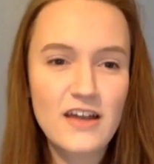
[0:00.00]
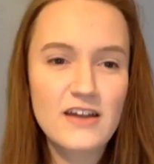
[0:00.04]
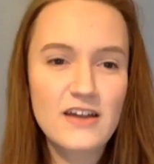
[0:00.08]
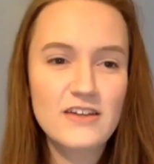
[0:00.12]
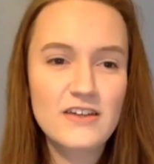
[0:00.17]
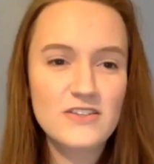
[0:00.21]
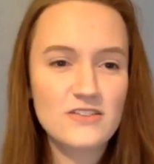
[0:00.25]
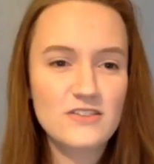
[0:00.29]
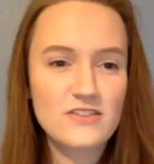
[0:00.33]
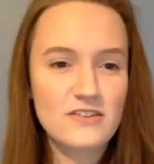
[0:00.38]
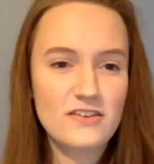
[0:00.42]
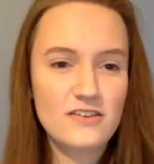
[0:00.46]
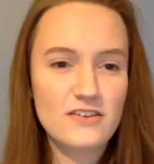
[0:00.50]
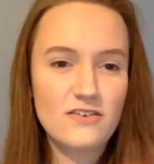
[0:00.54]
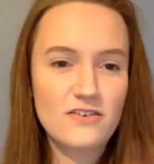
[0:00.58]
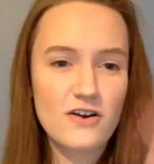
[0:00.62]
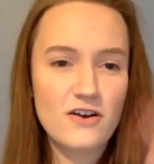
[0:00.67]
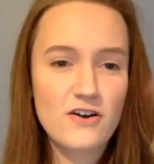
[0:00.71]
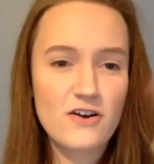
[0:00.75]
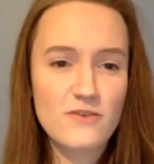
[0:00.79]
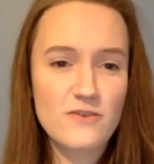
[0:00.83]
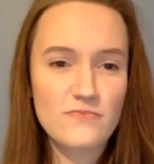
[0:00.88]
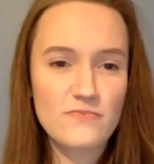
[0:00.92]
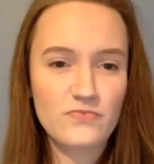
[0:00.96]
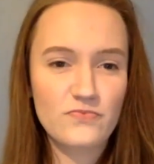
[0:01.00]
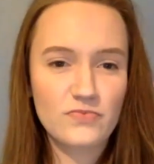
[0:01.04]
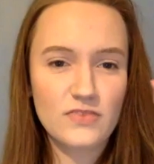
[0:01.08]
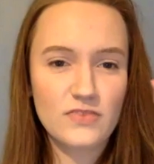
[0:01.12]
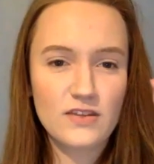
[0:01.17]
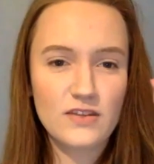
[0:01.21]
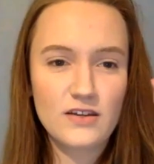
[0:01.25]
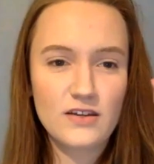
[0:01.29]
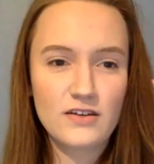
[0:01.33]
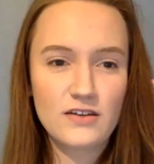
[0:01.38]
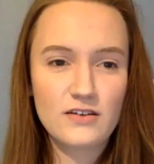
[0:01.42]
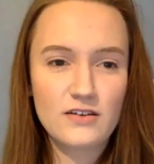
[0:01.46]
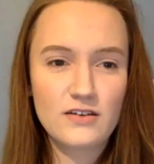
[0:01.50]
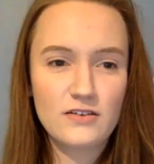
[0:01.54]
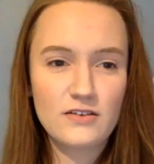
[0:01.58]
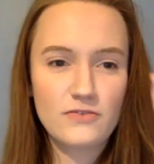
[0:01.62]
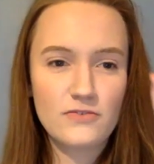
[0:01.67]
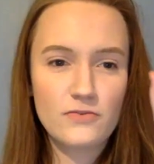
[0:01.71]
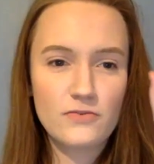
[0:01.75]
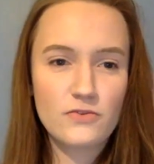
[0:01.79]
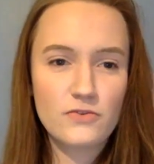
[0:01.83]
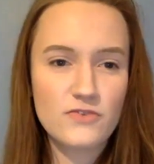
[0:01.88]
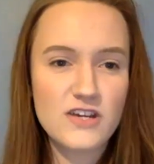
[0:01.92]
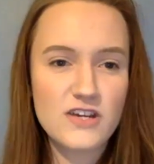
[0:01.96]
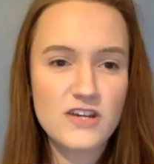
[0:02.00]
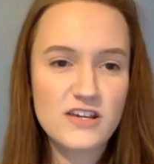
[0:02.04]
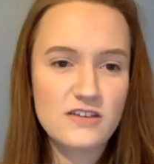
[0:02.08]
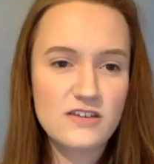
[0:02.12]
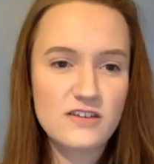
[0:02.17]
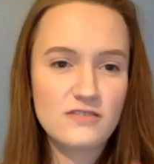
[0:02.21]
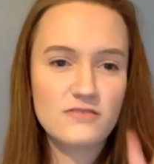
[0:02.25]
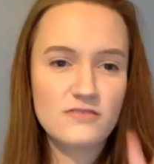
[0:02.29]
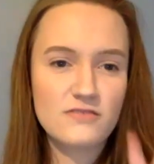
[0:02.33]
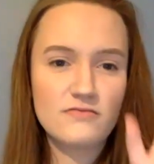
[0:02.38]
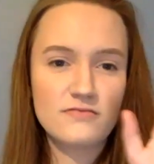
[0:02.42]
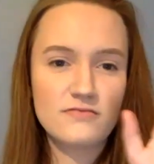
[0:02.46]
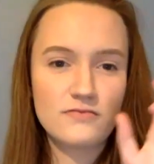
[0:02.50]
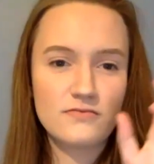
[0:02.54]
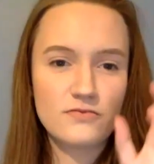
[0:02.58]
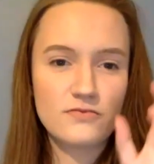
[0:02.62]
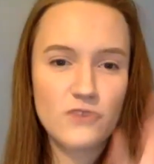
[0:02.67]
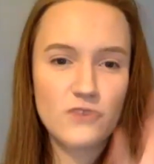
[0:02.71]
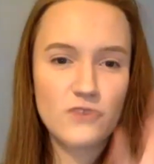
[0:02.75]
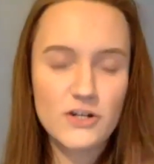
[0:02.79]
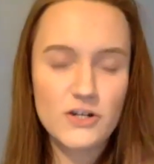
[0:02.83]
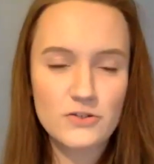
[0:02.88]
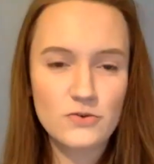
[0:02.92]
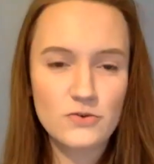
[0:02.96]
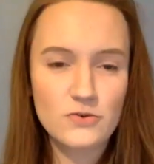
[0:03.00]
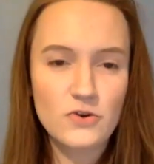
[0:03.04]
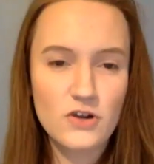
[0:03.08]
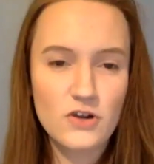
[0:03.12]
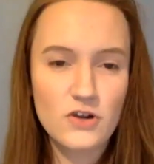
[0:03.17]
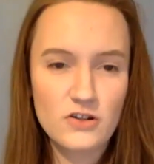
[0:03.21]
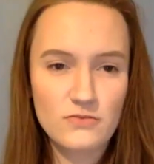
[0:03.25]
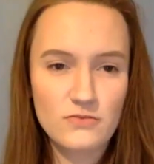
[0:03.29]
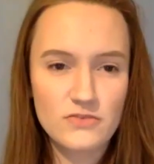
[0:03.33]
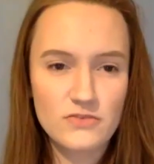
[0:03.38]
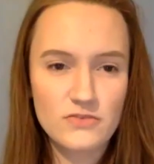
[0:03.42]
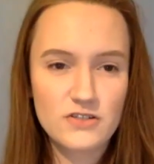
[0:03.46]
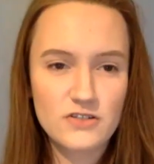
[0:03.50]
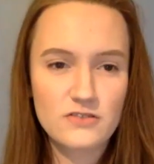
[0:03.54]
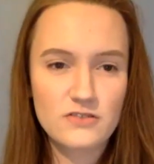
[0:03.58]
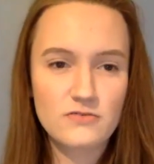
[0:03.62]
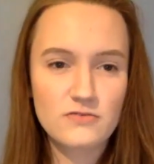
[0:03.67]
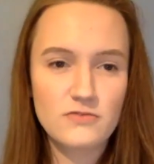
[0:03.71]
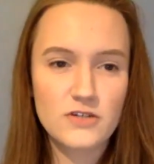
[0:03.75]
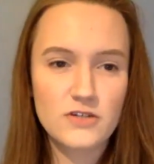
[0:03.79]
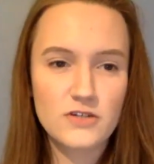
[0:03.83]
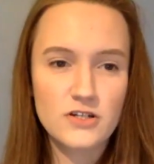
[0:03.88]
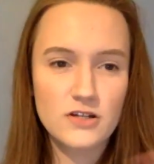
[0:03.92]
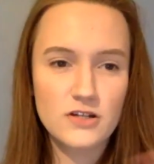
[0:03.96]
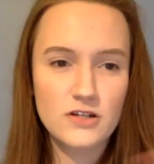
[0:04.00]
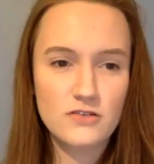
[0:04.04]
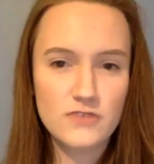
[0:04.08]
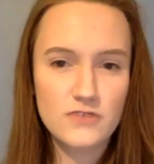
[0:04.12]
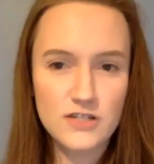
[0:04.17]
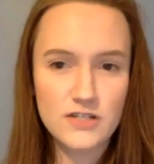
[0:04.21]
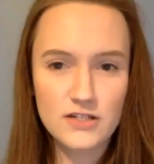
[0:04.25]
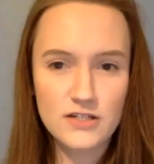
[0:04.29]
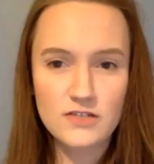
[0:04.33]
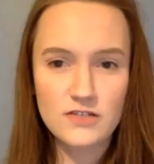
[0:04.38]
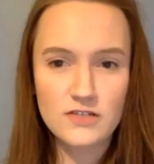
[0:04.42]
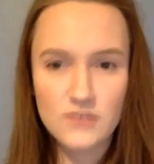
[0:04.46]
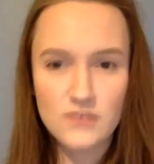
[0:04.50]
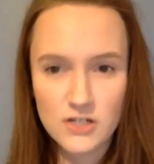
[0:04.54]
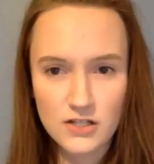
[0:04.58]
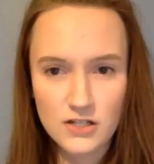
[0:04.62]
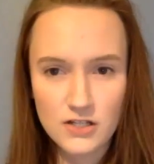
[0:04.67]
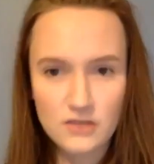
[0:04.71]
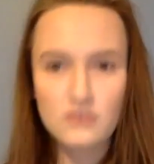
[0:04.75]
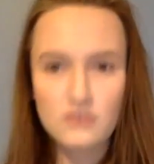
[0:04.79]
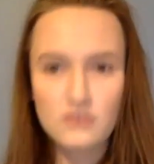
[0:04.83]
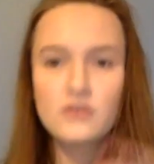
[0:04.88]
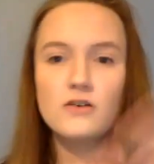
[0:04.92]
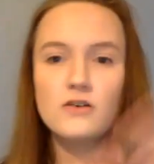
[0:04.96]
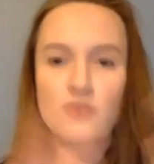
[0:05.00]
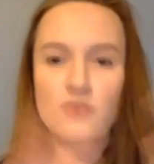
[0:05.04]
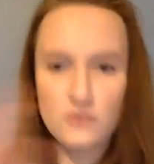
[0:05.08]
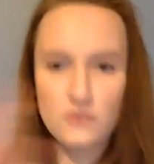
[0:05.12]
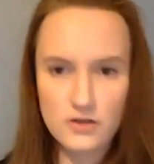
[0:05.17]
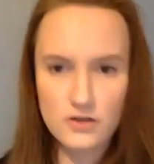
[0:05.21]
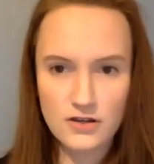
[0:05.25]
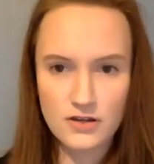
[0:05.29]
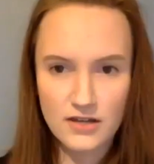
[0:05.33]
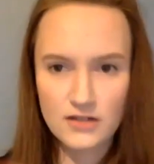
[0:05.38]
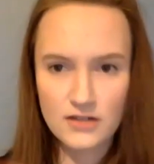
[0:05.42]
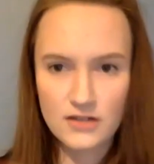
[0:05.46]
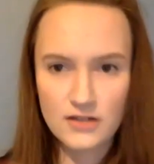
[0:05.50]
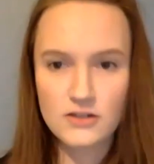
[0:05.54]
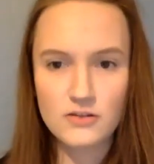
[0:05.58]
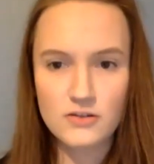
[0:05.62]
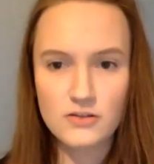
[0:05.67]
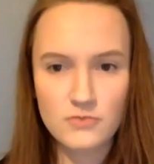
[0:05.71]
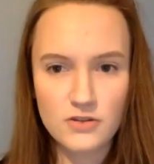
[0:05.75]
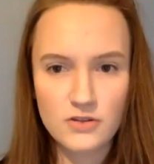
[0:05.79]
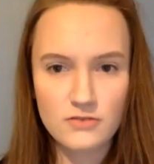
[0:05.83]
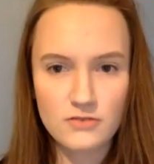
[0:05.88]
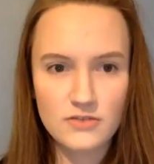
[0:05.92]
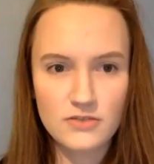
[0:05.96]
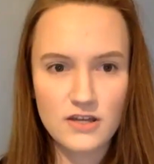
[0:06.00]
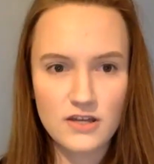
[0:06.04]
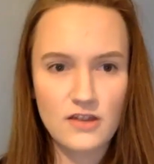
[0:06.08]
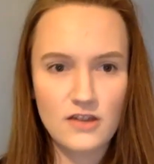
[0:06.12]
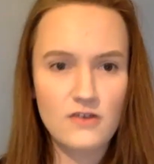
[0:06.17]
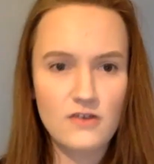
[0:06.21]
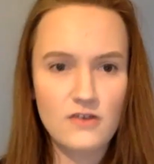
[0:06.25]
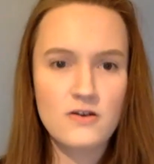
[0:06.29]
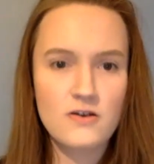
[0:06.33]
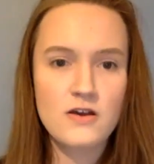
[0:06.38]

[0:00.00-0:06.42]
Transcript: So there are 3 vertical columns, which you can read individually, or again, you can put them together.